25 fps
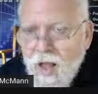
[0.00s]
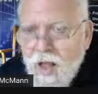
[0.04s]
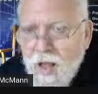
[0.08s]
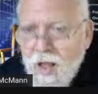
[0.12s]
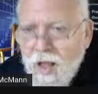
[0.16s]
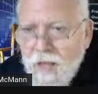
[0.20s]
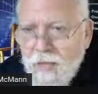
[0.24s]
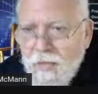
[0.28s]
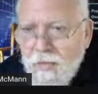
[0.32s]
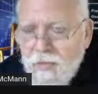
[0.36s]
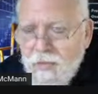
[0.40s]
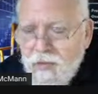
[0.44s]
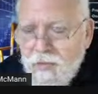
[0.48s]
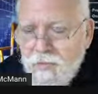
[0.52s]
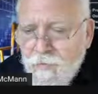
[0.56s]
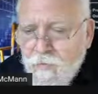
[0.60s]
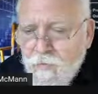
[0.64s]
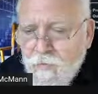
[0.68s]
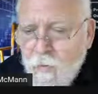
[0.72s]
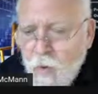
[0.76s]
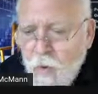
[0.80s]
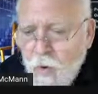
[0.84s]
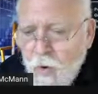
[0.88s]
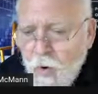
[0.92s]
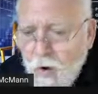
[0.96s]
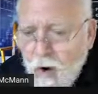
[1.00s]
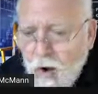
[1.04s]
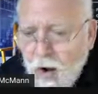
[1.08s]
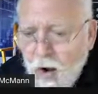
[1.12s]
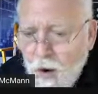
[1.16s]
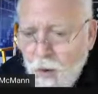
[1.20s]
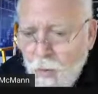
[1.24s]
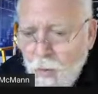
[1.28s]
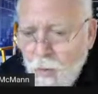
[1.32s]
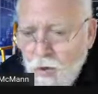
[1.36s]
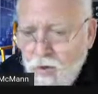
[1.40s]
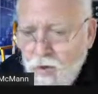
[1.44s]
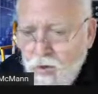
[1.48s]
the
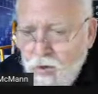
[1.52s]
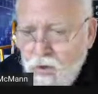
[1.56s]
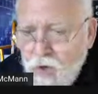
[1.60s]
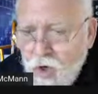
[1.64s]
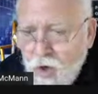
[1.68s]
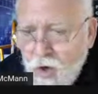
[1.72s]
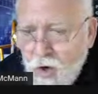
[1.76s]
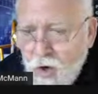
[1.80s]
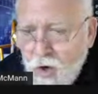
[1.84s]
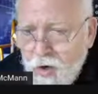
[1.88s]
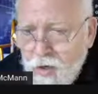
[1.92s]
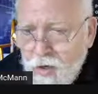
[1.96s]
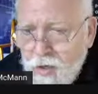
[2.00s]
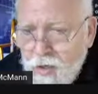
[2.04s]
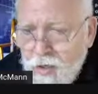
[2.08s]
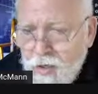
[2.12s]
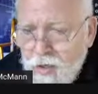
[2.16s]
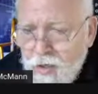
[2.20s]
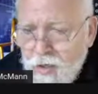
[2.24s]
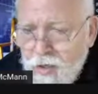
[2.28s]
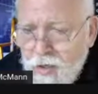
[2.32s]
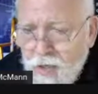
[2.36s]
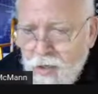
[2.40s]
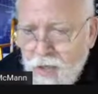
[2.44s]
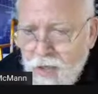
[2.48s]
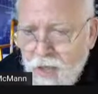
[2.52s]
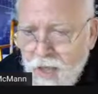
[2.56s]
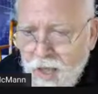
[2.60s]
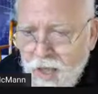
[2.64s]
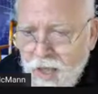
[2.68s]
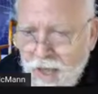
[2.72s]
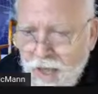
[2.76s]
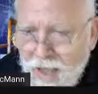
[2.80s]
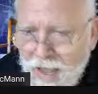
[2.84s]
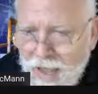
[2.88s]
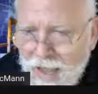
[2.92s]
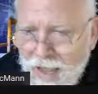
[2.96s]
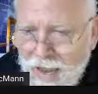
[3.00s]
4-hour chart,
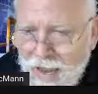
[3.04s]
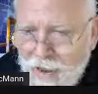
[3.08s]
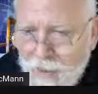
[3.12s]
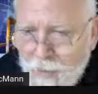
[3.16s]
I